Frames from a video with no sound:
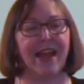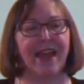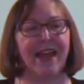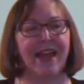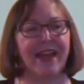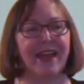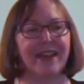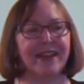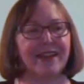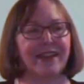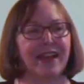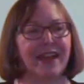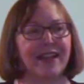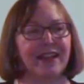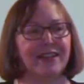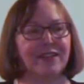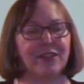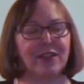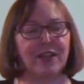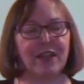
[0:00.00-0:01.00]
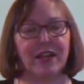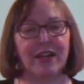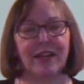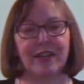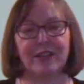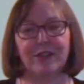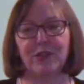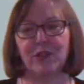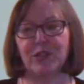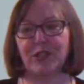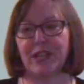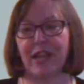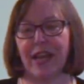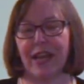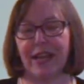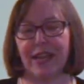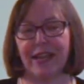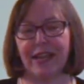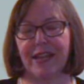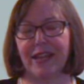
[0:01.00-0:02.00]
and I uh, looked
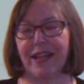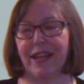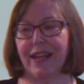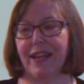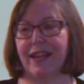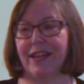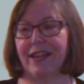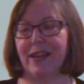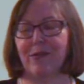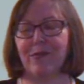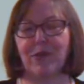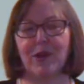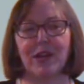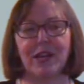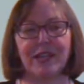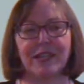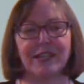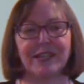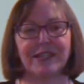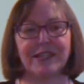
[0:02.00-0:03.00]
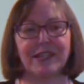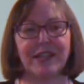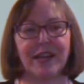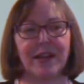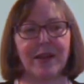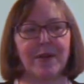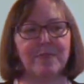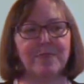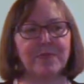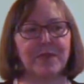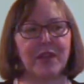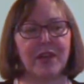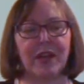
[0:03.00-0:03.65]
at it, and it was um,